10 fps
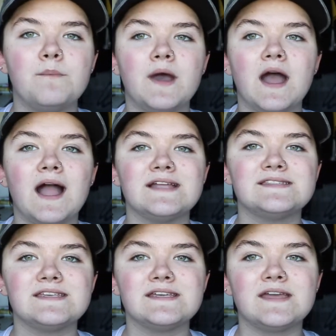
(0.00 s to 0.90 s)
But I
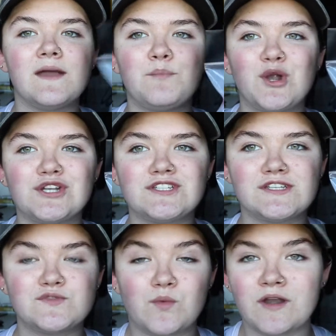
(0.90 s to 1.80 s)
did
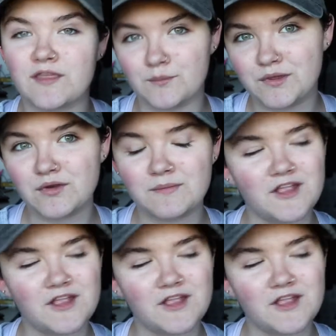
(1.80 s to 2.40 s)
purchase one of their beauty